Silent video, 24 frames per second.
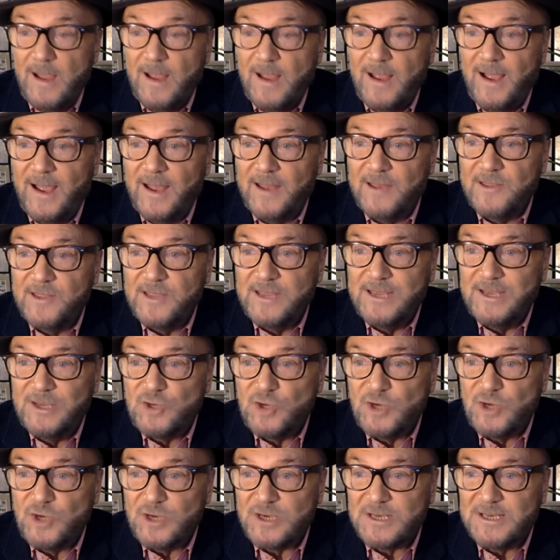and the
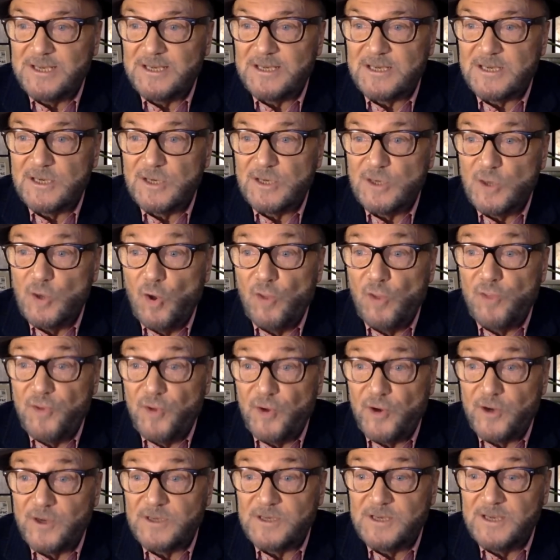justice
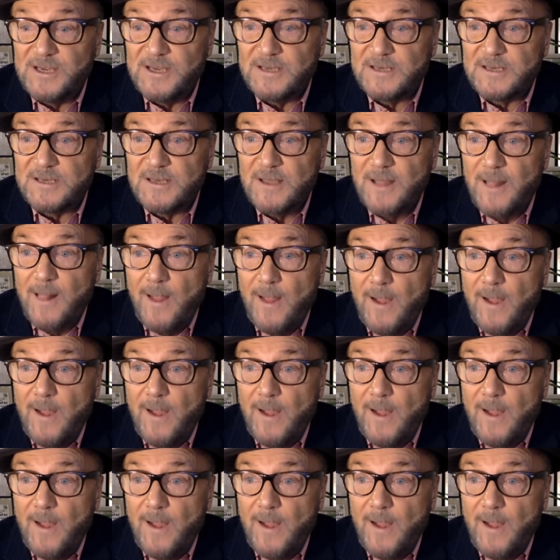authorities.